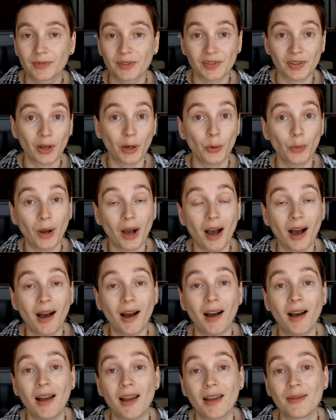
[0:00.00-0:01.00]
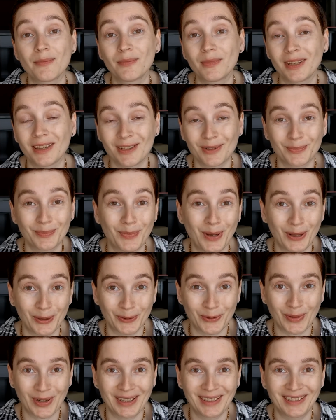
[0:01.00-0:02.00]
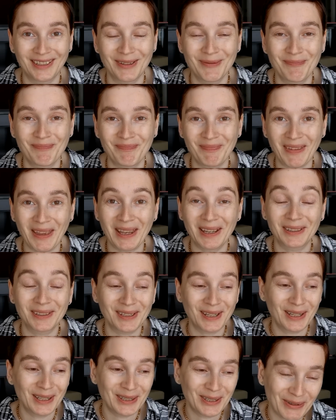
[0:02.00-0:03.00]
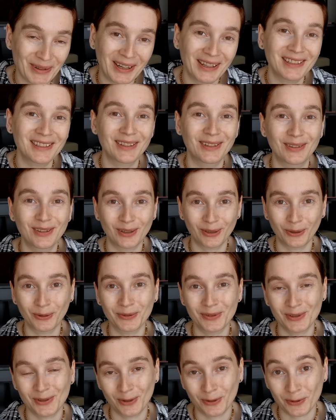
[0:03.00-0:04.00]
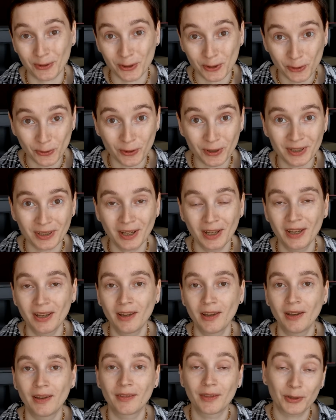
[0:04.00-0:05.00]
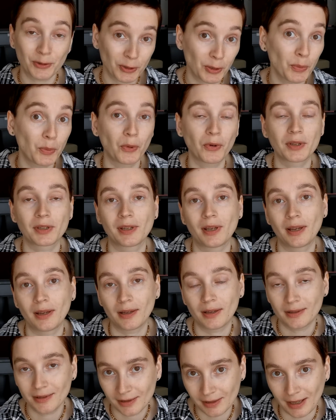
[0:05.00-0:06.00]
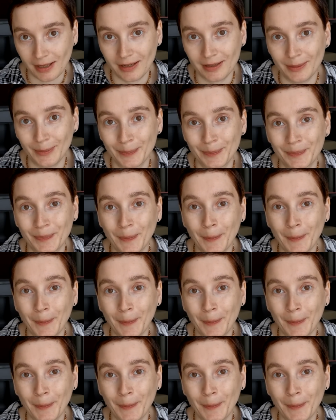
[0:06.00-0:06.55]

So I'm in Belgrade, and to cut the long story short, the trip was insane.